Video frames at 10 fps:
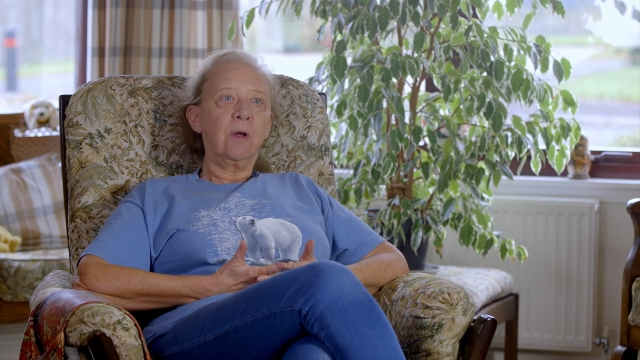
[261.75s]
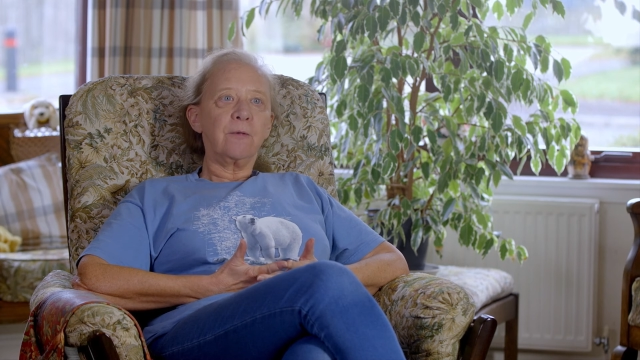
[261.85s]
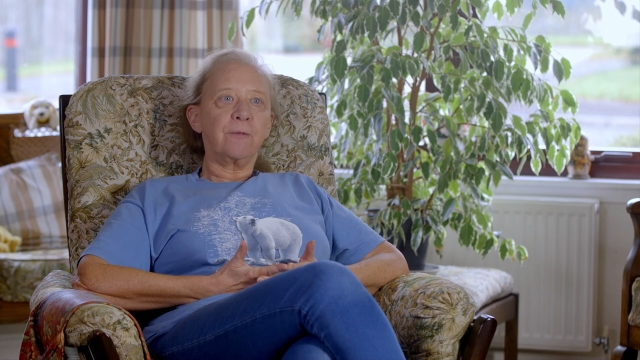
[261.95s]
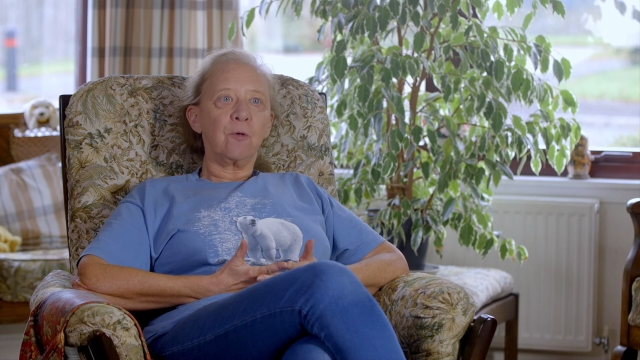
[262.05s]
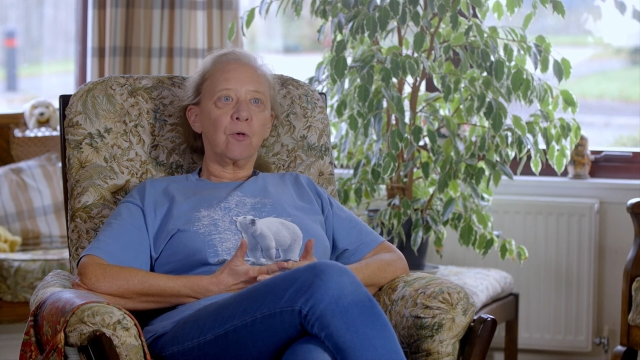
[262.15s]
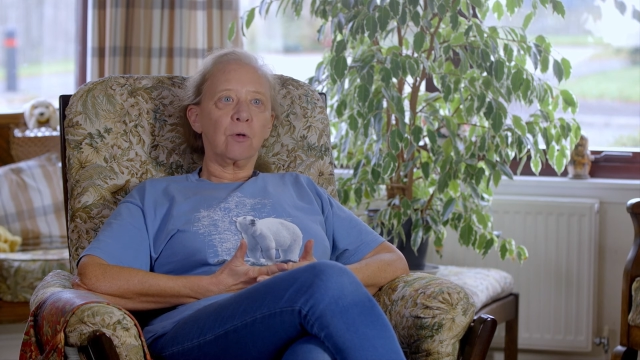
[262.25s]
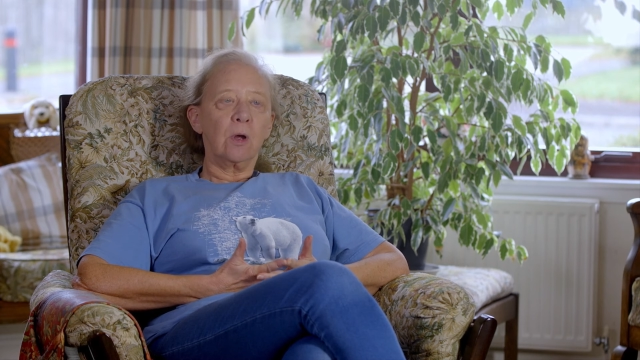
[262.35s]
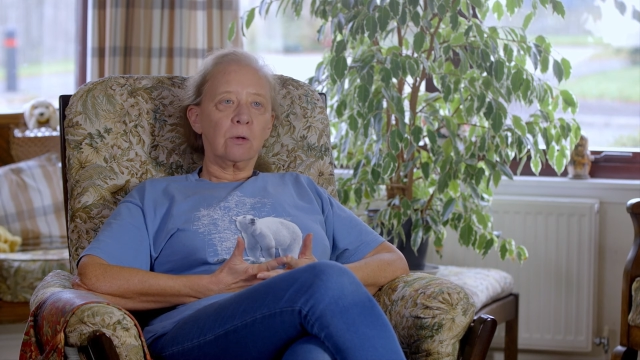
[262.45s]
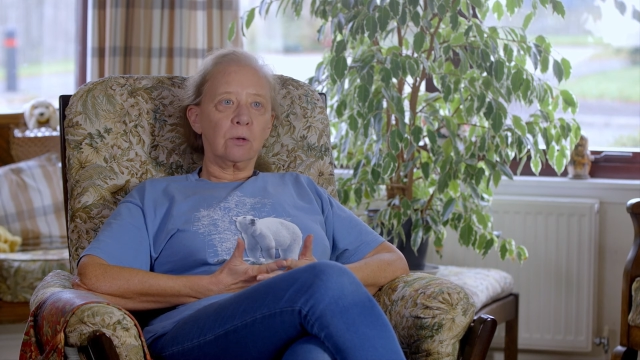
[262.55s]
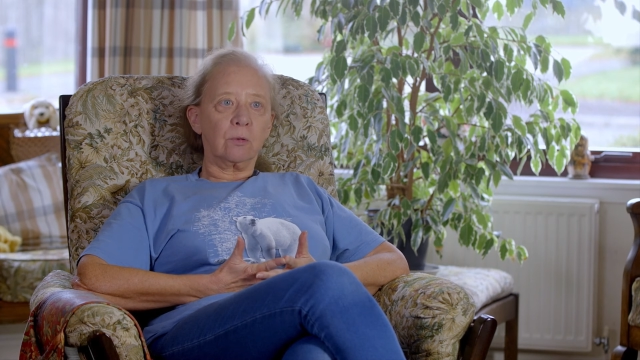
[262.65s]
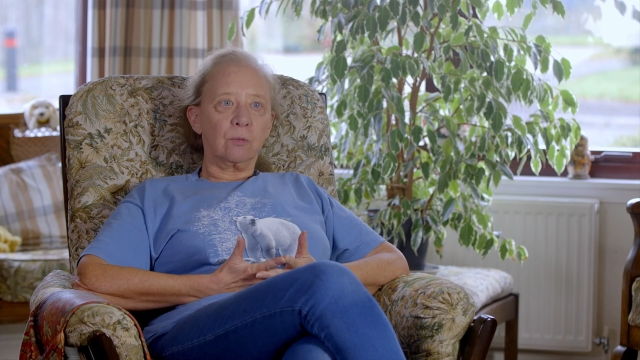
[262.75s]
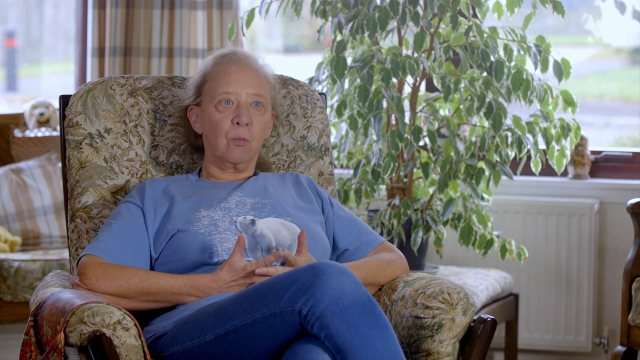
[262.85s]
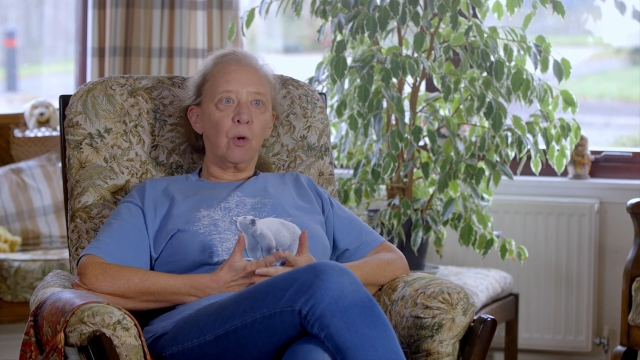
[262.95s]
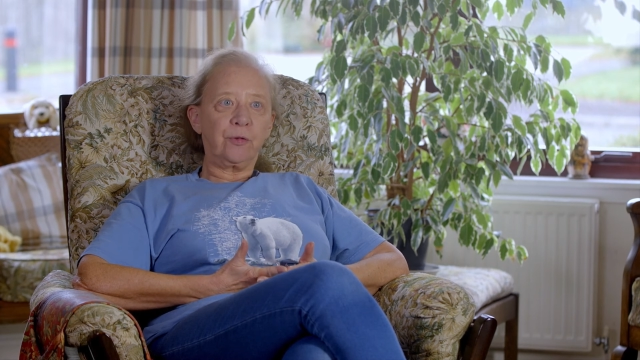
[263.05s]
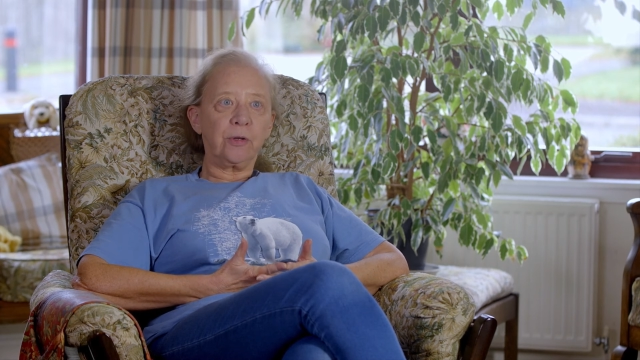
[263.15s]
for
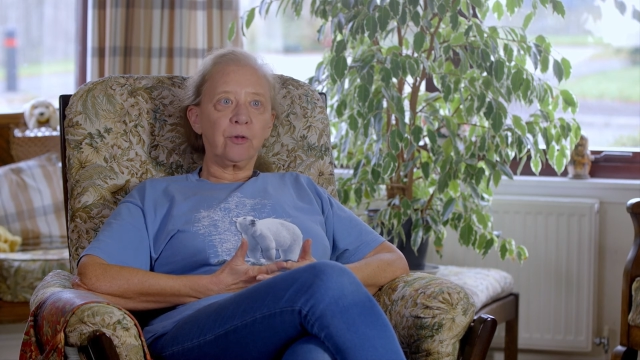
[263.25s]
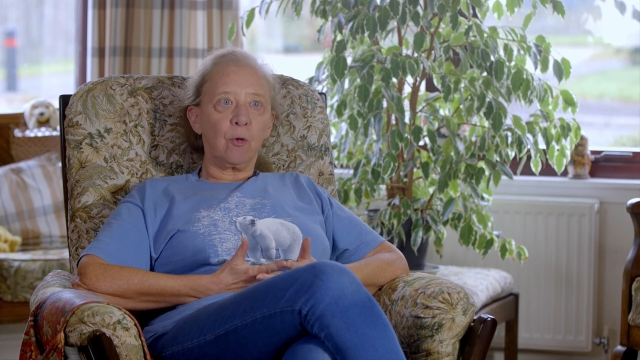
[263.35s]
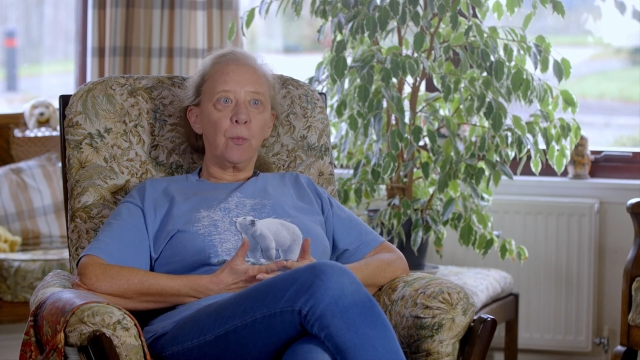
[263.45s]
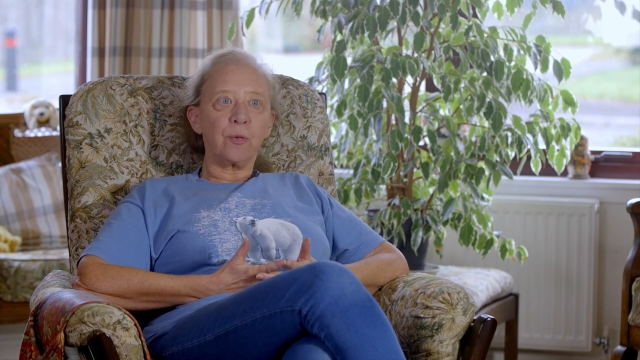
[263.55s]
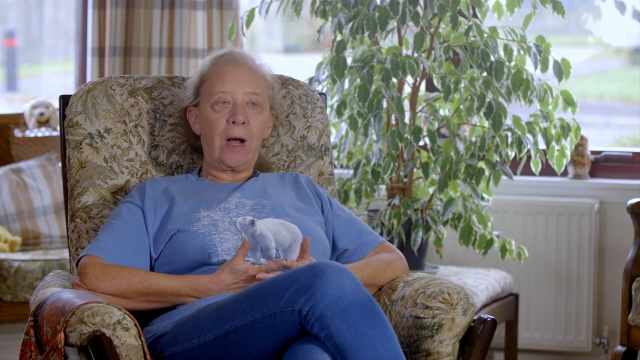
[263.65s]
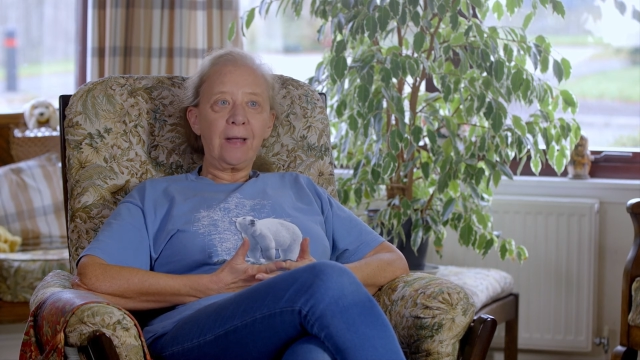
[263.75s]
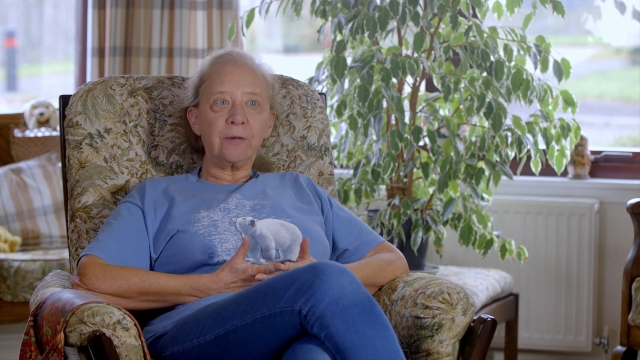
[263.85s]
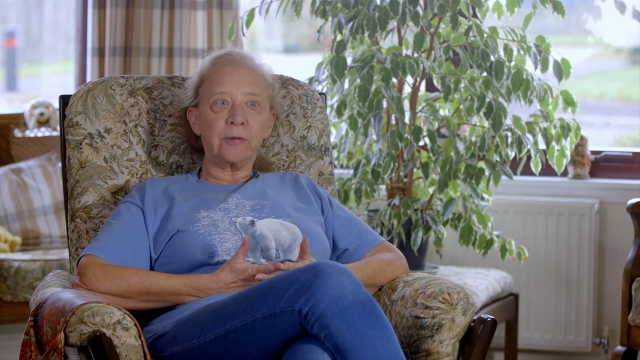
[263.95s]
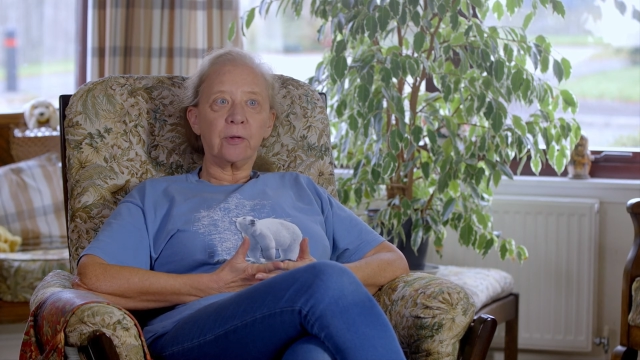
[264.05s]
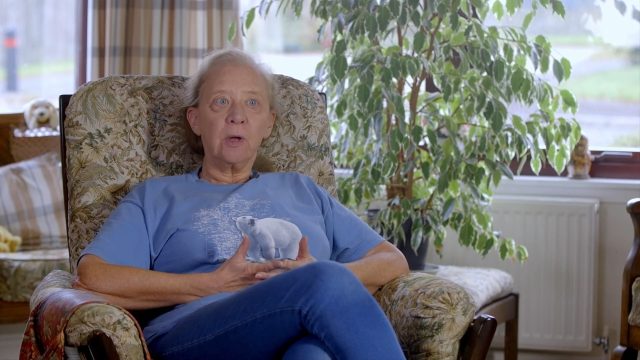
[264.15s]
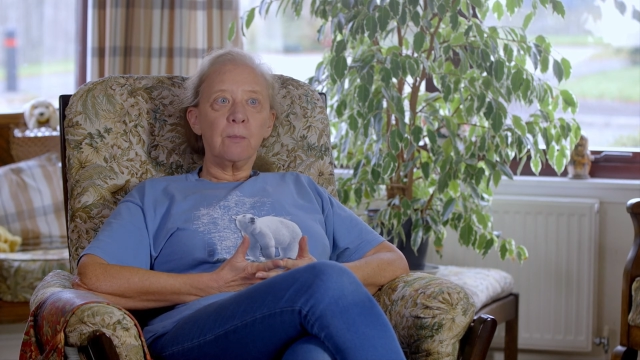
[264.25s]
wanting to go private,